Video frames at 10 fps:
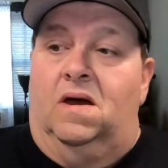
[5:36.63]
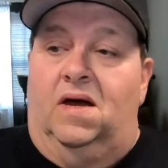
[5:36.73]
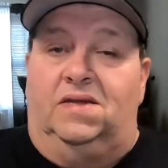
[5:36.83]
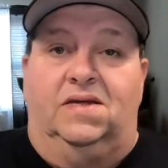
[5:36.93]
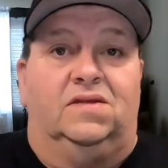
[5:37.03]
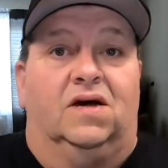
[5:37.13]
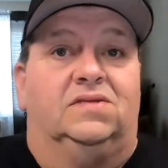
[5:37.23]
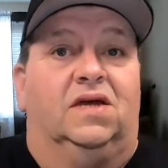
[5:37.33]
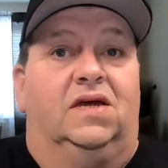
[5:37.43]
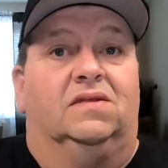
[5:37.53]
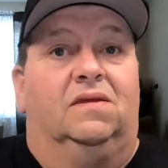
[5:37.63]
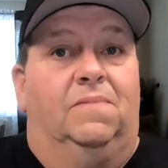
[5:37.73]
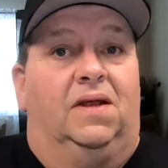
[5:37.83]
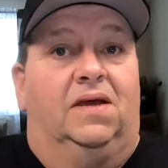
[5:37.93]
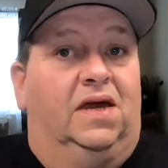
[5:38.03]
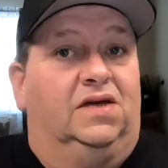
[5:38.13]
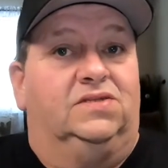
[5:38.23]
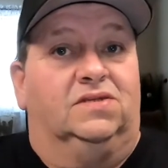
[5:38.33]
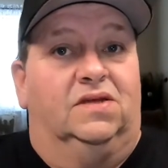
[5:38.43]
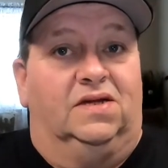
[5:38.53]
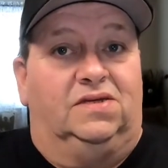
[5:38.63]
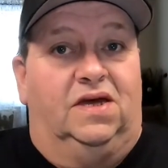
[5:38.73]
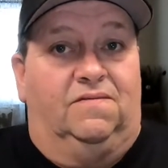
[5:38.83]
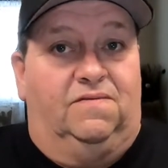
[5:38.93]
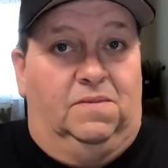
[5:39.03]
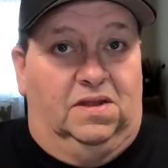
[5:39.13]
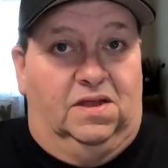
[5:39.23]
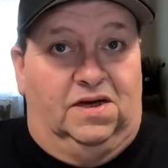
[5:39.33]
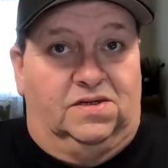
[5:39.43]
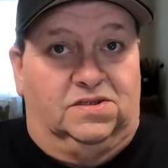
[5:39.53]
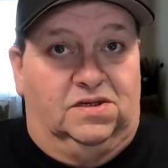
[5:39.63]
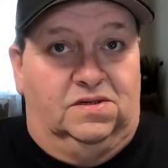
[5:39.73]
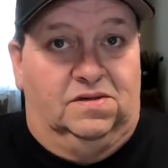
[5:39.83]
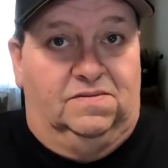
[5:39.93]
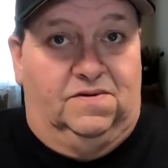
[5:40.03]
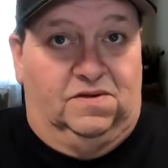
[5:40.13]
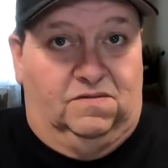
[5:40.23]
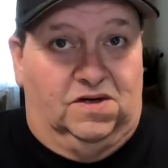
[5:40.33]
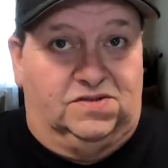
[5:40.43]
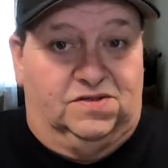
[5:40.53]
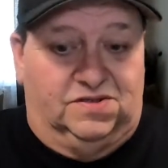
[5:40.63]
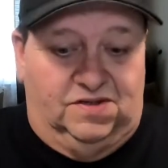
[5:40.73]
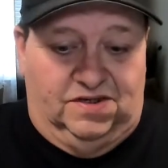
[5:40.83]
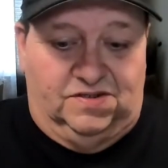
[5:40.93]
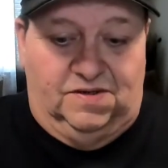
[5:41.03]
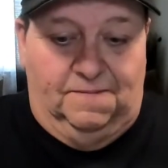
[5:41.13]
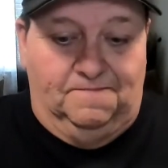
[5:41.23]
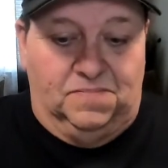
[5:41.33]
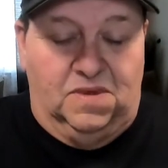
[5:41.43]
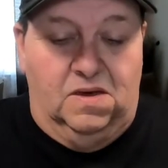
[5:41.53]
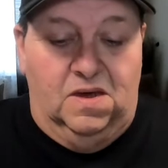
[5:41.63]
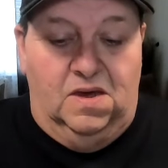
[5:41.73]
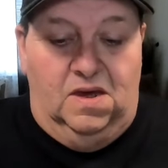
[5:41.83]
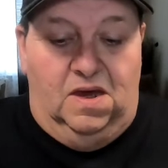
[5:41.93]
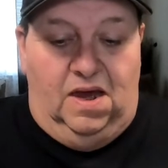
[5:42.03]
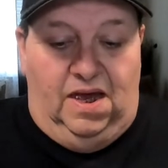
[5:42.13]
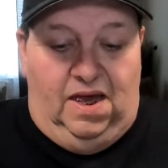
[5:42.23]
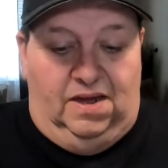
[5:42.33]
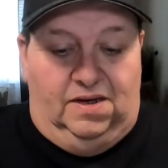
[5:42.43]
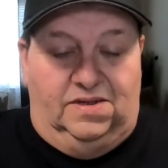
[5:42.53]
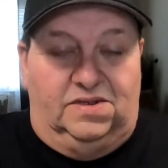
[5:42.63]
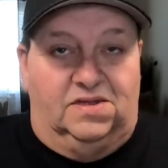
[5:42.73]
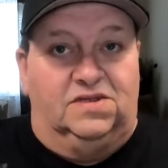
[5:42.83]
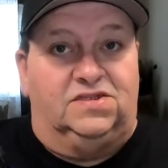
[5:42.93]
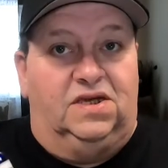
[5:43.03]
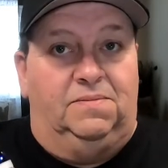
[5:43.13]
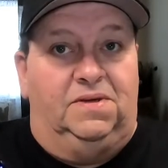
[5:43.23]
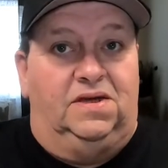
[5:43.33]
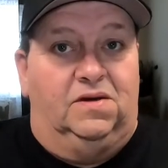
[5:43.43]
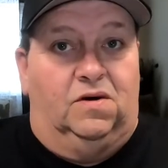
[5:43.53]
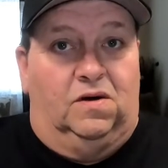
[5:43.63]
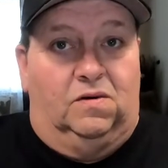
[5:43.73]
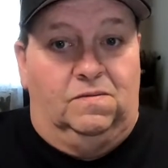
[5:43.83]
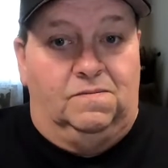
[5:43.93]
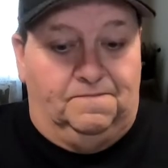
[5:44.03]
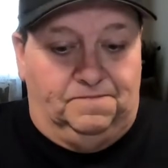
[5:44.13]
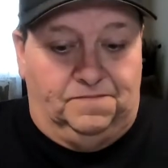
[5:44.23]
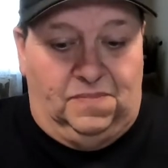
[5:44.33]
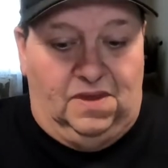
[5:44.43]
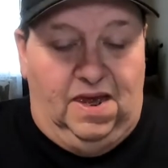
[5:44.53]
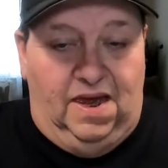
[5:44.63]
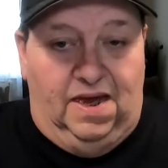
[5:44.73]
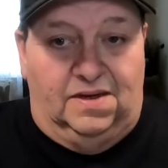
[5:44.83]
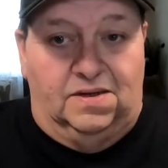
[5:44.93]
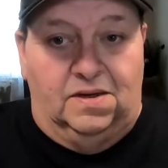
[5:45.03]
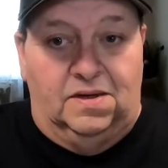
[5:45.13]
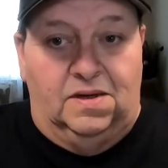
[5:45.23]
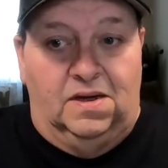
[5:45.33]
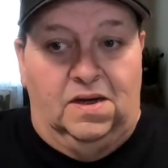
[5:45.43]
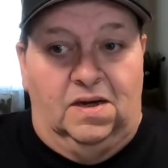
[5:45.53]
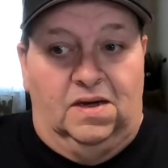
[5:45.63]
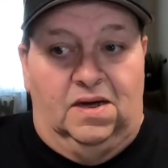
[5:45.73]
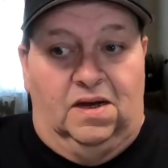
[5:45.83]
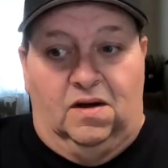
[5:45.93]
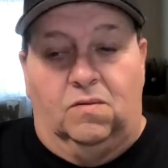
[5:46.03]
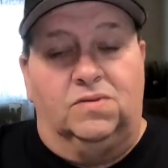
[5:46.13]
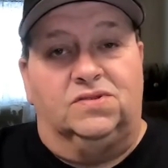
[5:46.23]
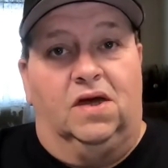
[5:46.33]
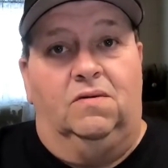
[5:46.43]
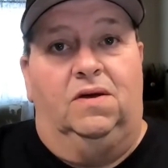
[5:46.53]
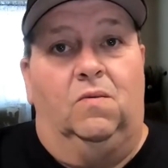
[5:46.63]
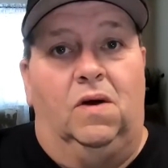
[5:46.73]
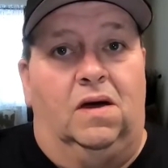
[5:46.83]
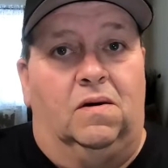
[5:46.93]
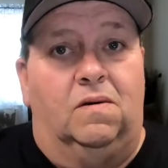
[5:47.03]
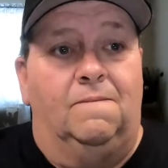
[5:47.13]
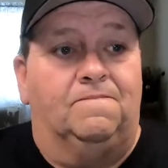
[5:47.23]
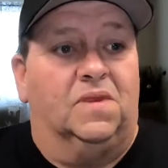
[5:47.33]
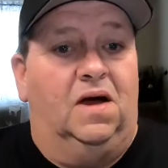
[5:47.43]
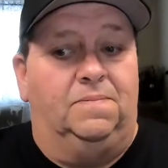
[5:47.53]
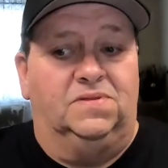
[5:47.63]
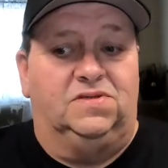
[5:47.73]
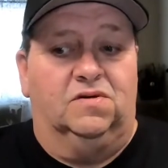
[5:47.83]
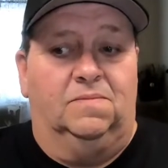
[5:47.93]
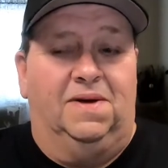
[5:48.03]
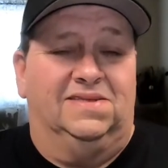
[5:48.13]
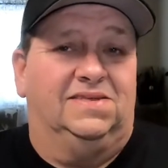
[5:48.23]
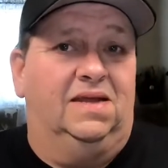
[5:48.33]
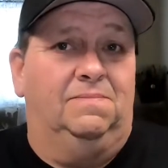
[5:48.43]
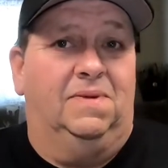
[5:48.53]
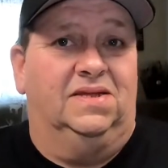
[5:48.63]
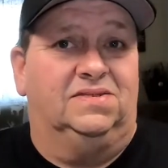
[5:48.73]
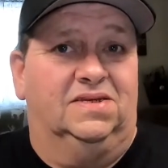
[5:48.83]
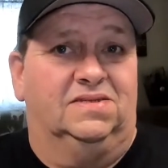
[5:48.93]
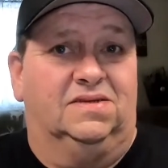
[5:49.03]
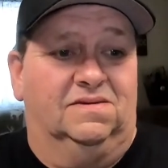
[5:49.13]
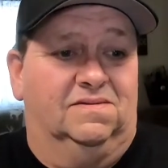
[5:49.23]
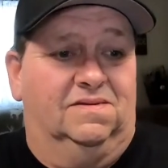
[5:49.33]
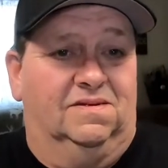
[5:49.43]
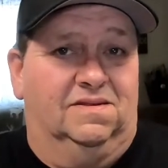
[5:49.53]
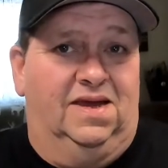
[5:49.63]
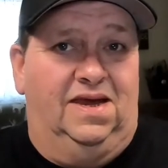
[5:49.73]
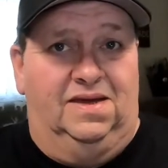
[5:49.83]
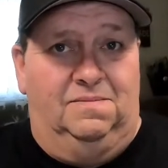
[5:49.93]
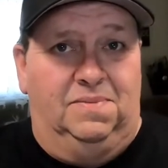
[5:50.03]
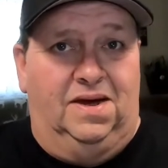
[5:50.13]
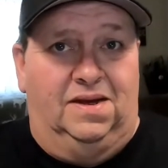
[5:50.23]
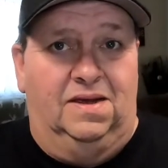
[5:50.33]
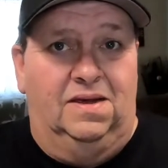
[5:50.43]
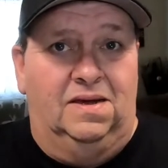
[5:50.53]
I did not take the medication that I take for my legs, for the restlessness. And I did the CBD oil. And it all was going well up until about 10 minutes into laying in bed.